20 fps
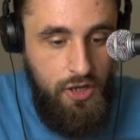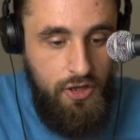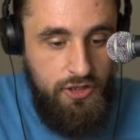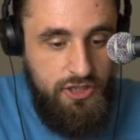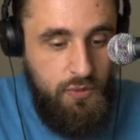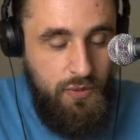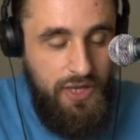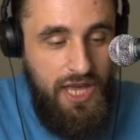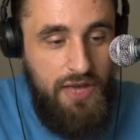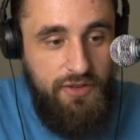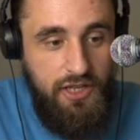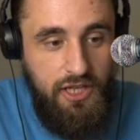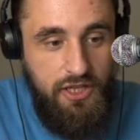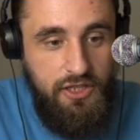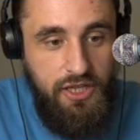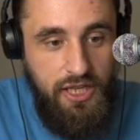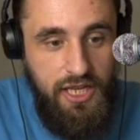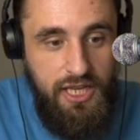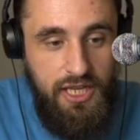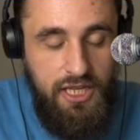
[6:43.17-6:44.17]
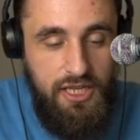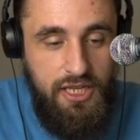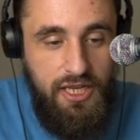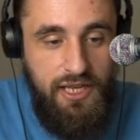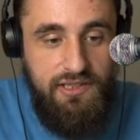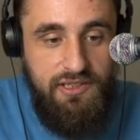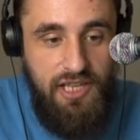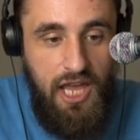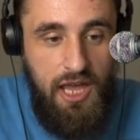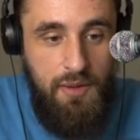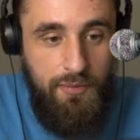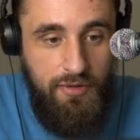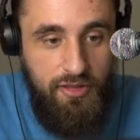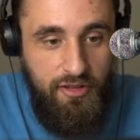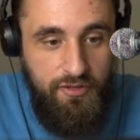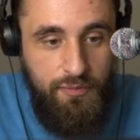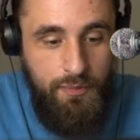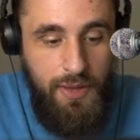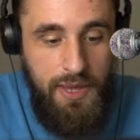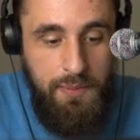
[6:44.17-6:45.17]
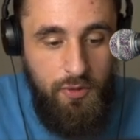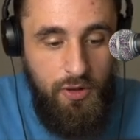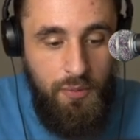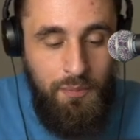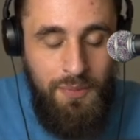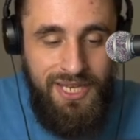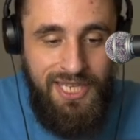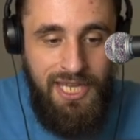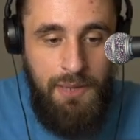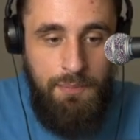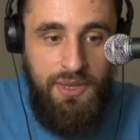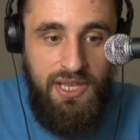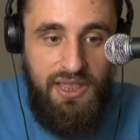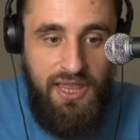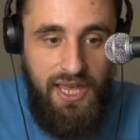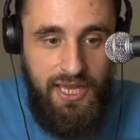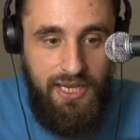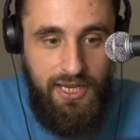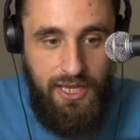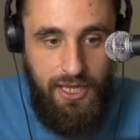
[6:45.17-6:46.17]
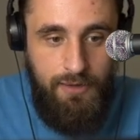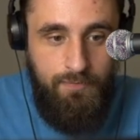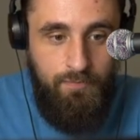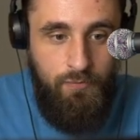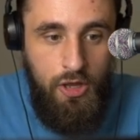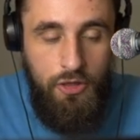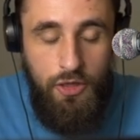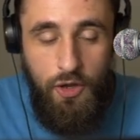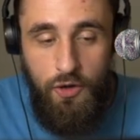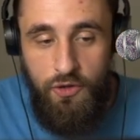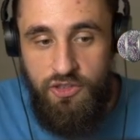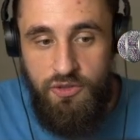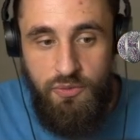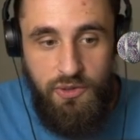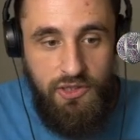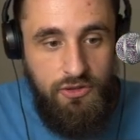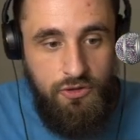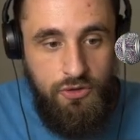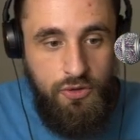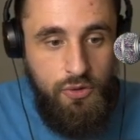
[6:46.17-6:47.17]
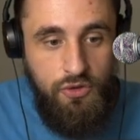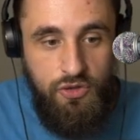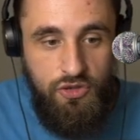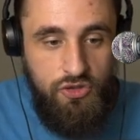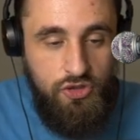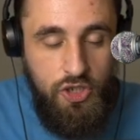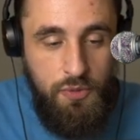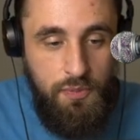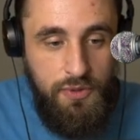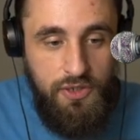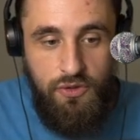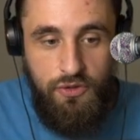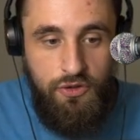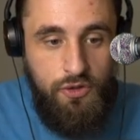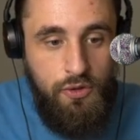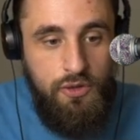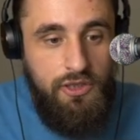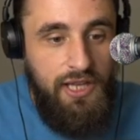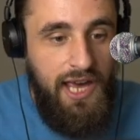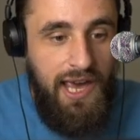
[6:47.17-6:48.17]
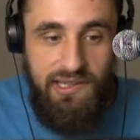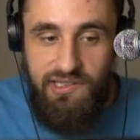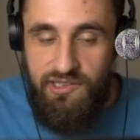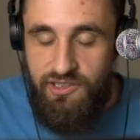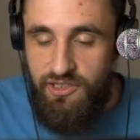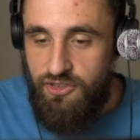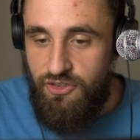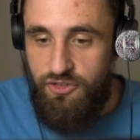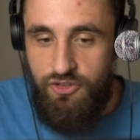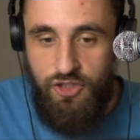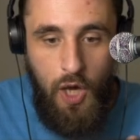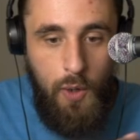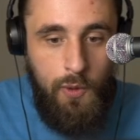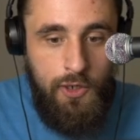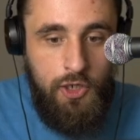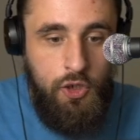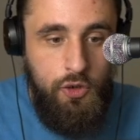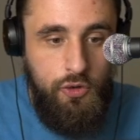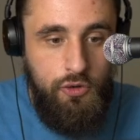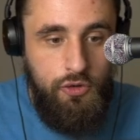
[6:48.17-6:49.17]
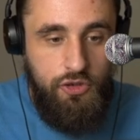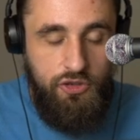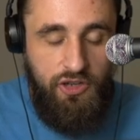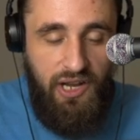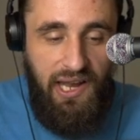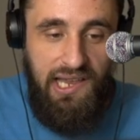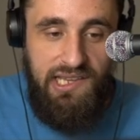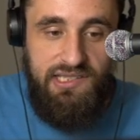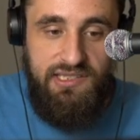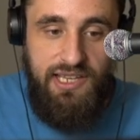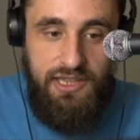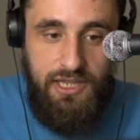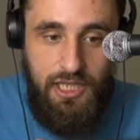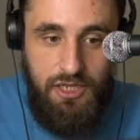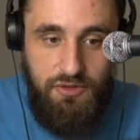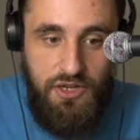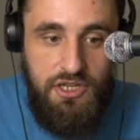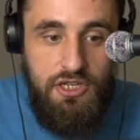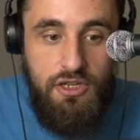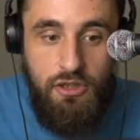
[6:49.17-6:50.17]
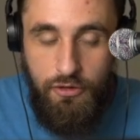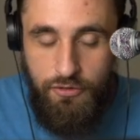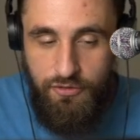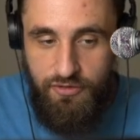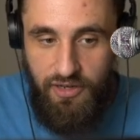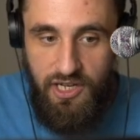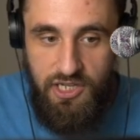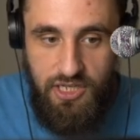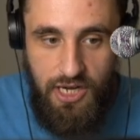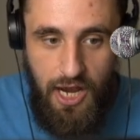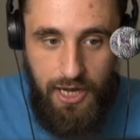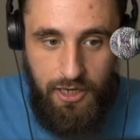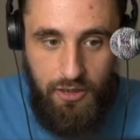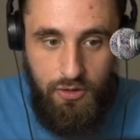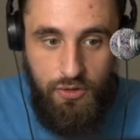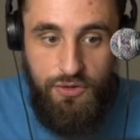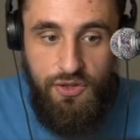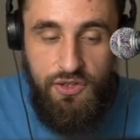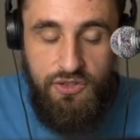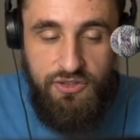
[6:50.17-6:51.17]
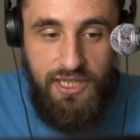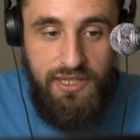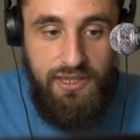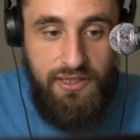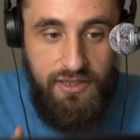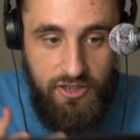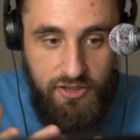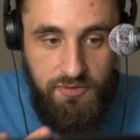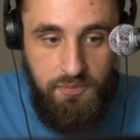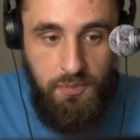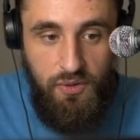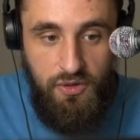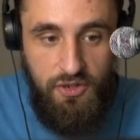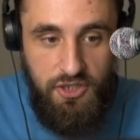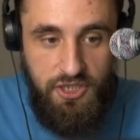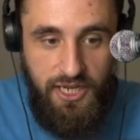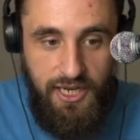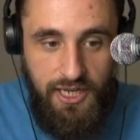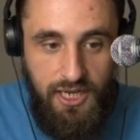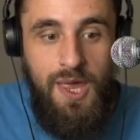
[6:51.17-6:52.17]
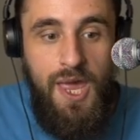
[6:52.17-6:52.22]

So we have a clear example of people manipulating those who are too stupid or too lazy to just go on Google Translate the original French article to see that it's bullshit,